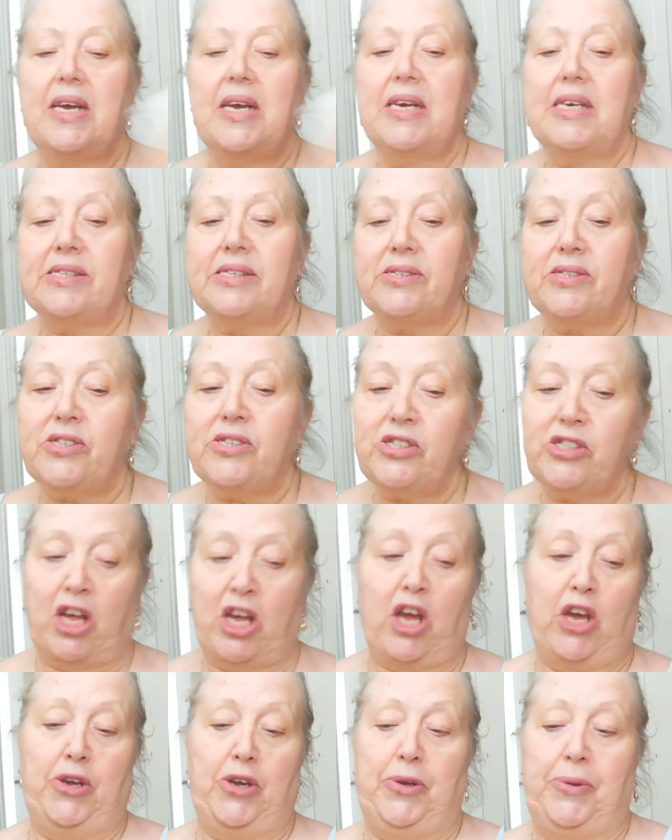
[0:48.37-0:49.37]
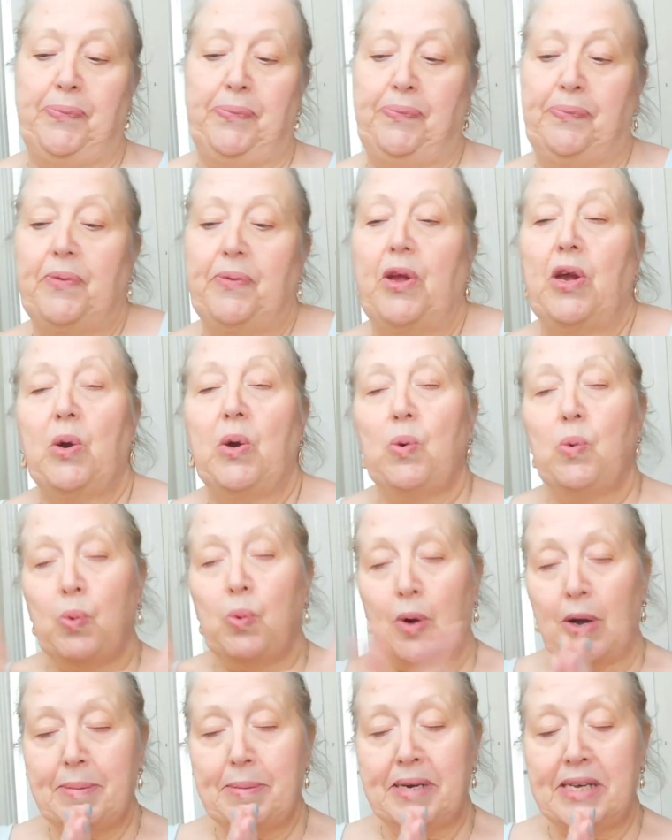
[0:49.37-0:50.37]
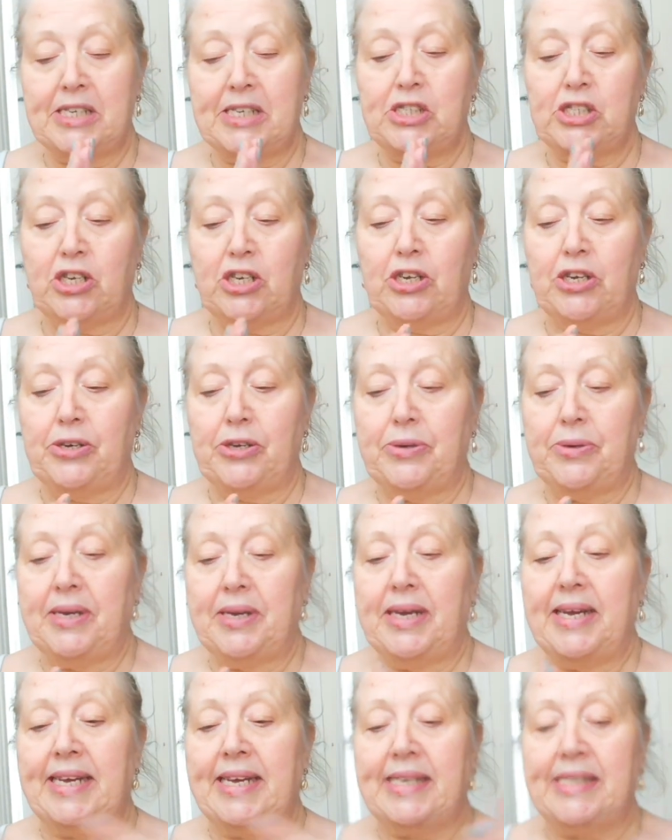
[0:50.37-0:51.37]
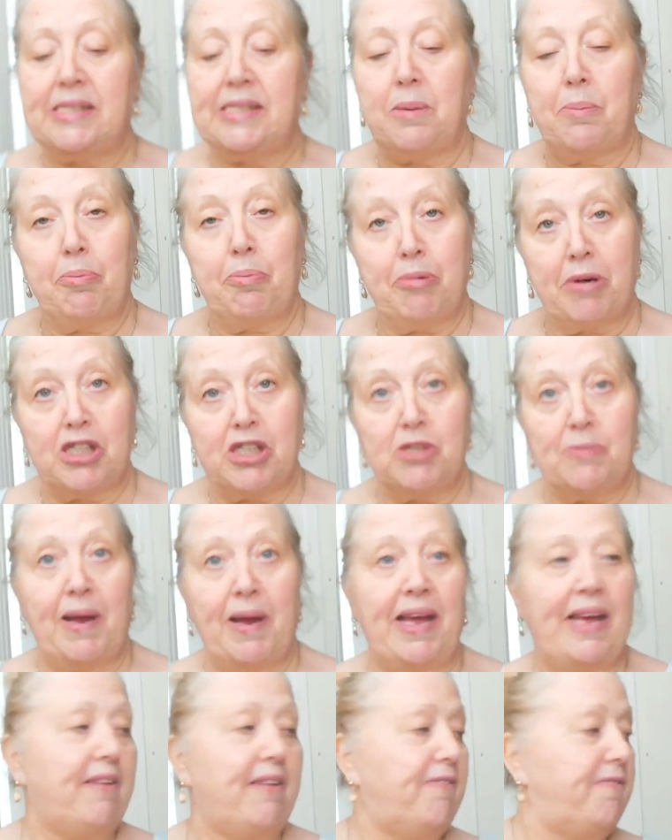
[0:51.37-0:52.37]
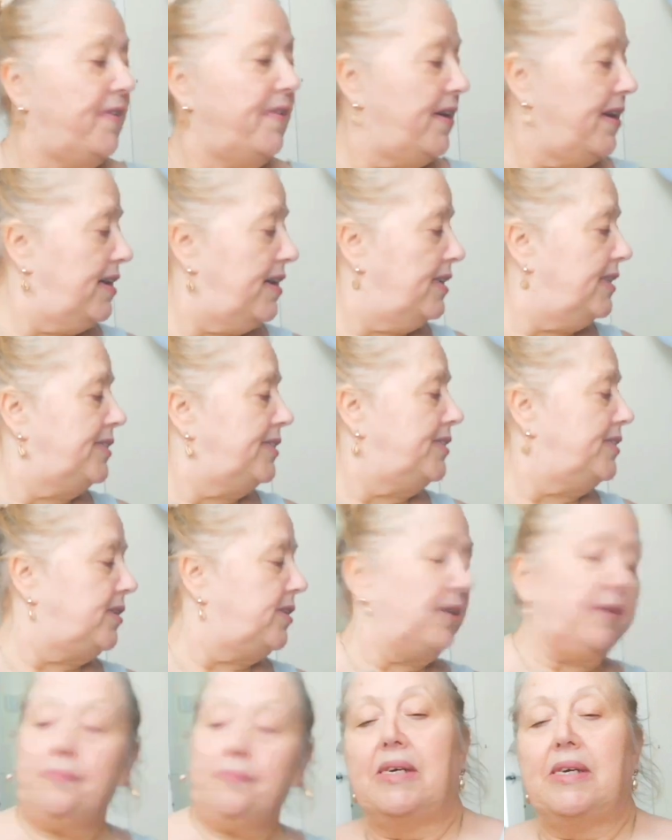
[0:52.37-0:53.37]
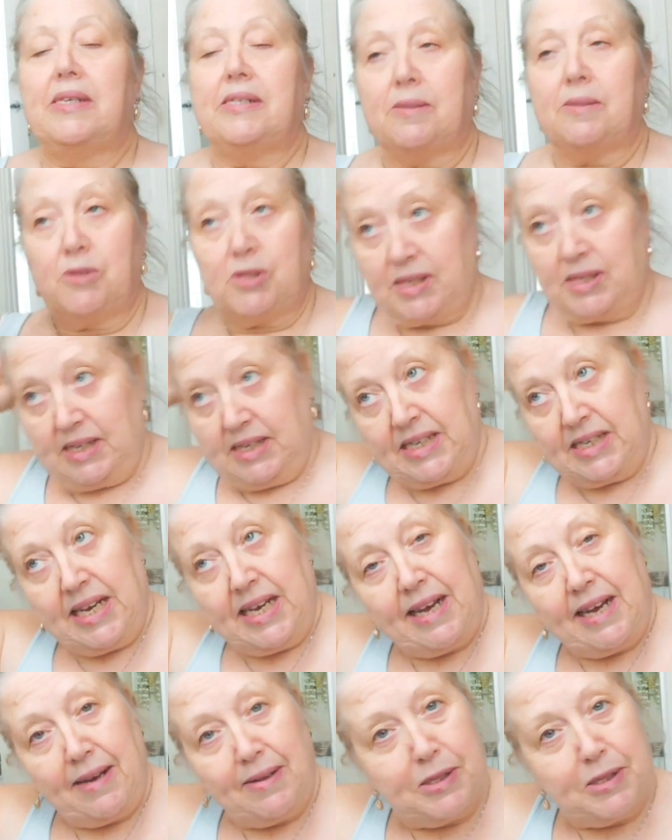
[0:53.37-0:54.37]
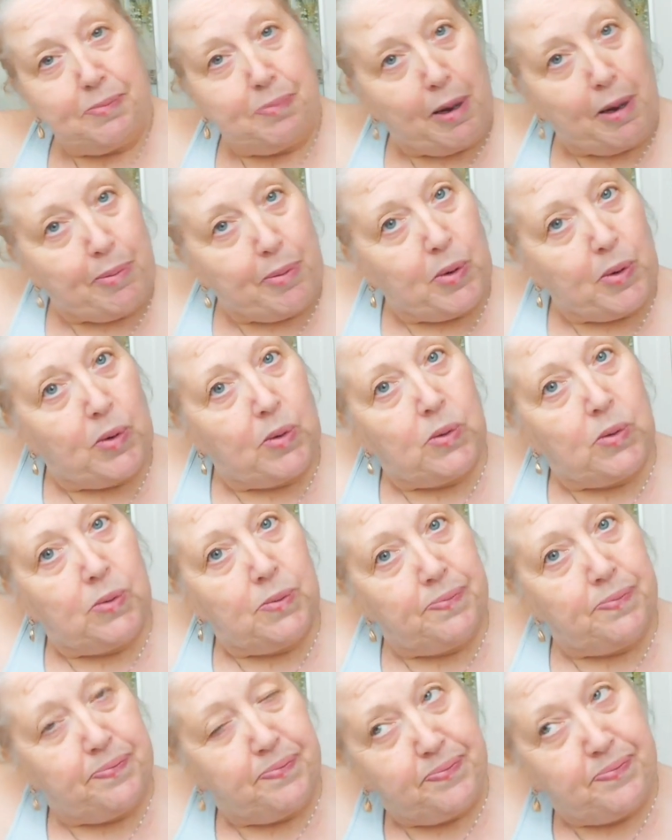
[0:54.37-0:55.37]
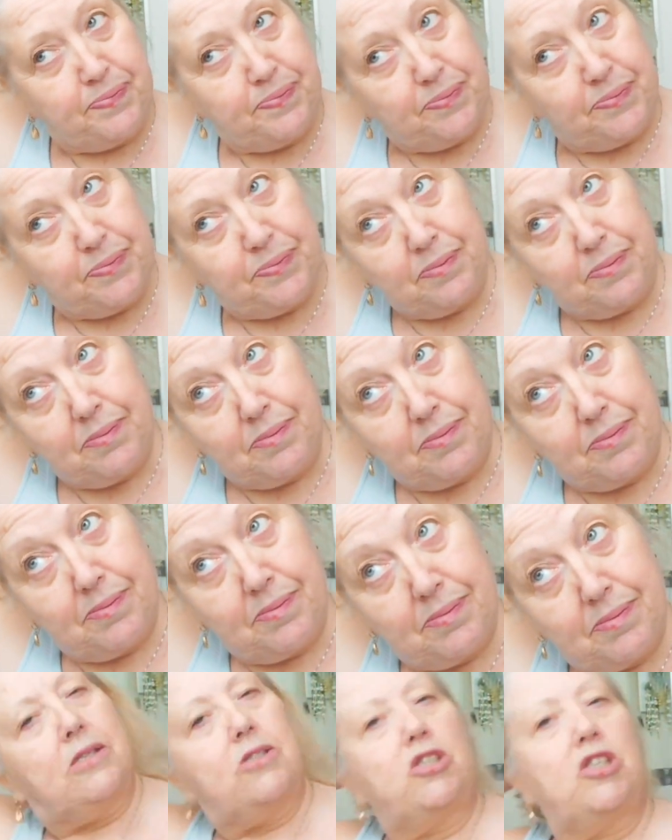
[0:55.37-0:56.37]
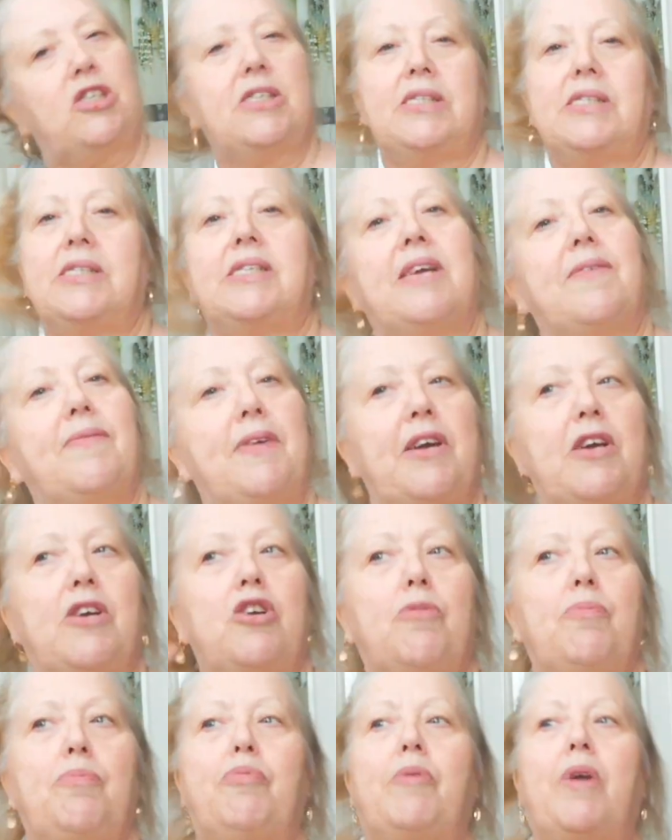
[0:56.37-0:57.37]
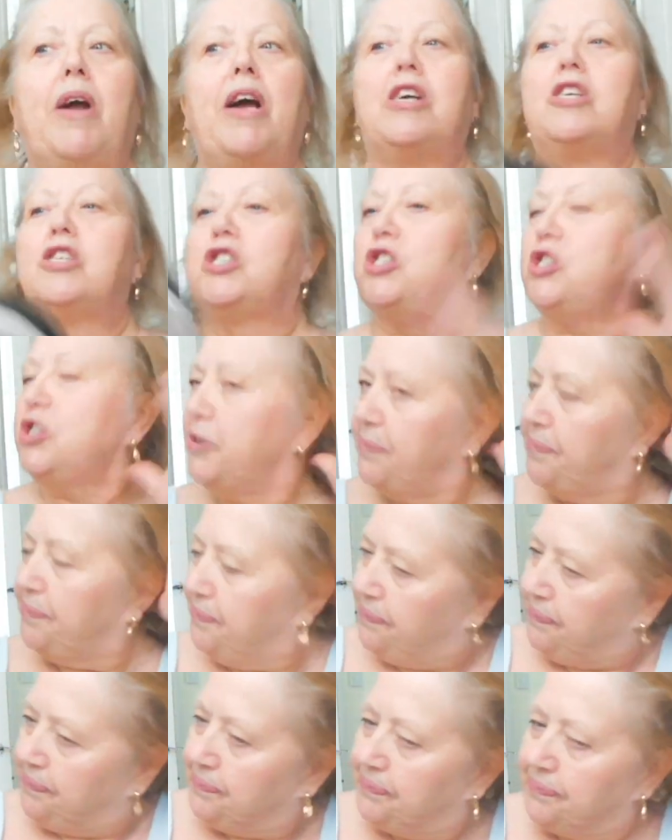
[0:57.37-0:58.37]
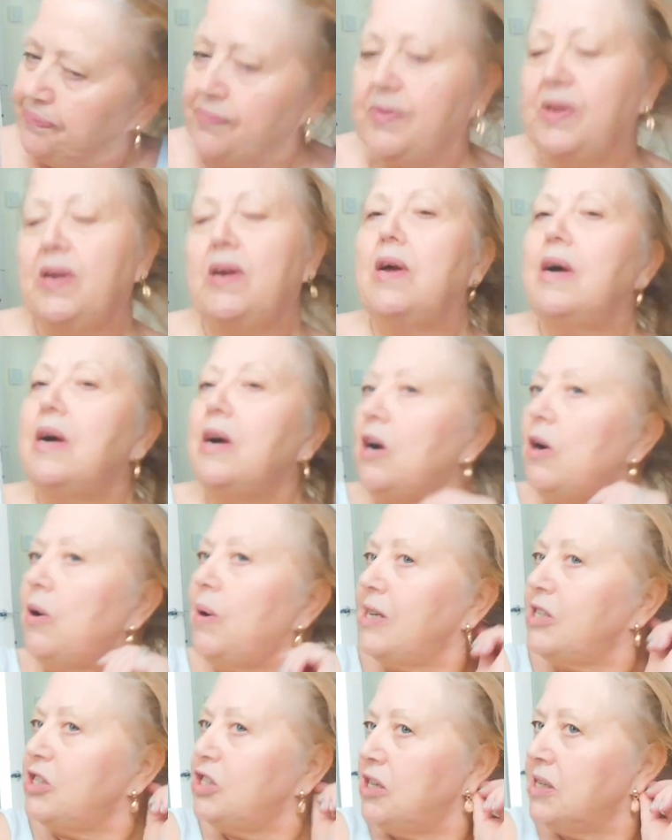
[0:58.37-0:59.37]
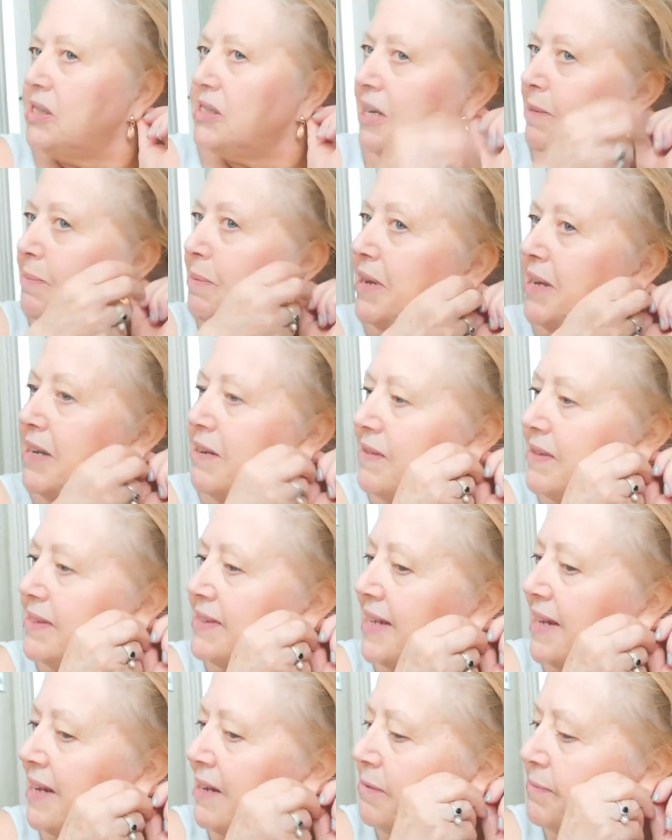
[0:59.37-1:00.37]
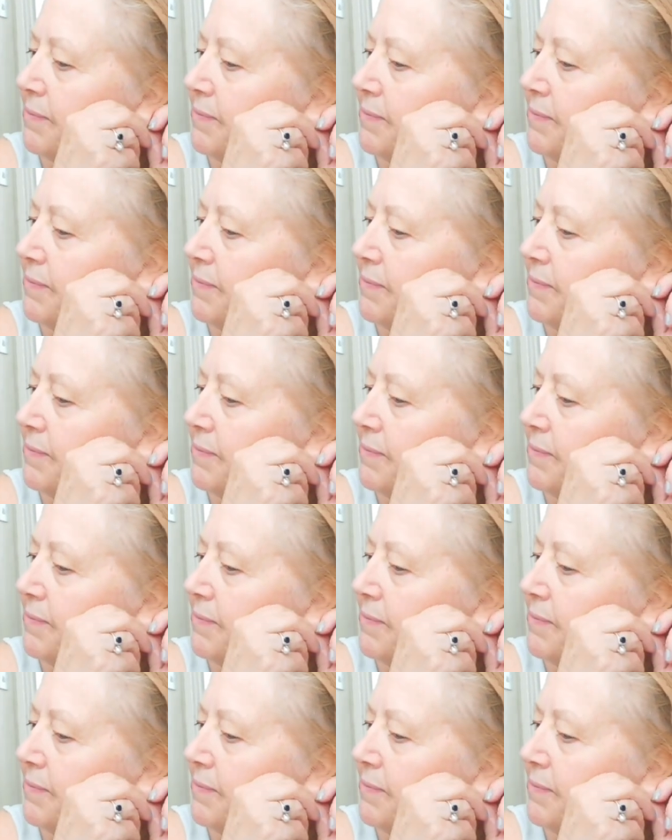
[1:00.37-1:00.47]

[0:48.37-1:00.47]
So what I'm going to do is brush my hair first. So I'm just going to take out this bubble, just give it a good brush. Oh, actually, I'm going to take my earrings out.